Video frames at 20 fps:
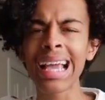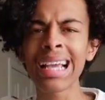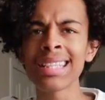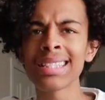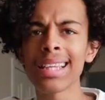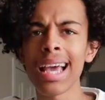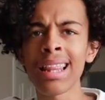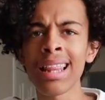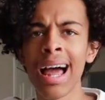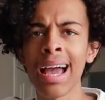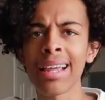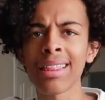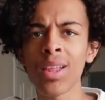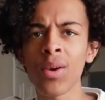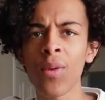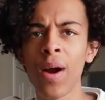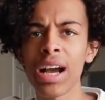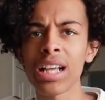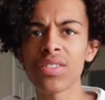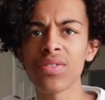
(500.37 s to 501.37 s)
can say like the
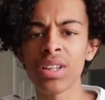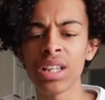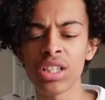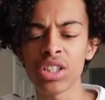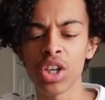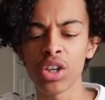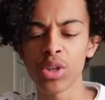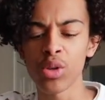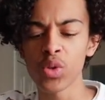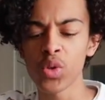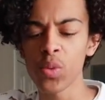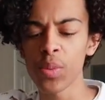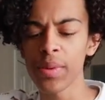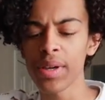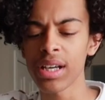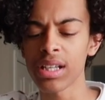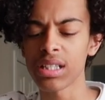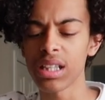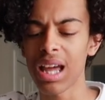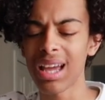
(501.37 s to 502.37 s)
Rice Village on YouTube
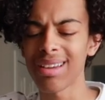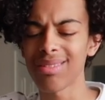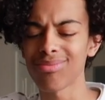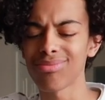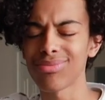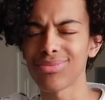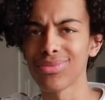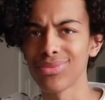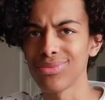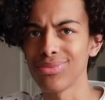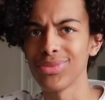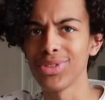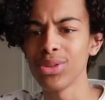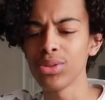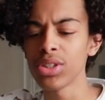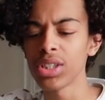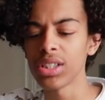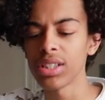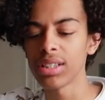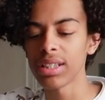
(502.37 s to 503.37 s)
because like you
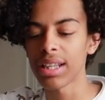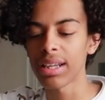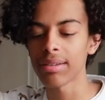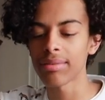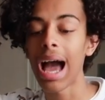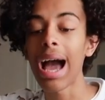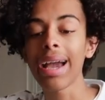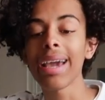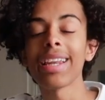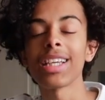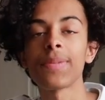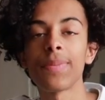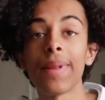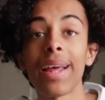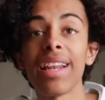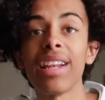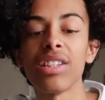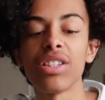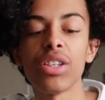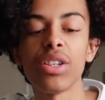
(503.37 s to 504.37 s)
should I can
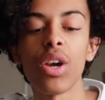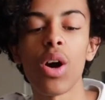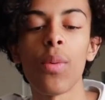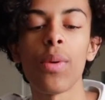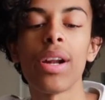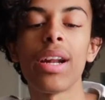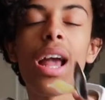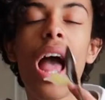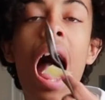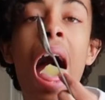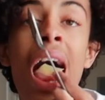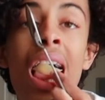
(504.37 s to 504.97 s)
explain it to you on what it is.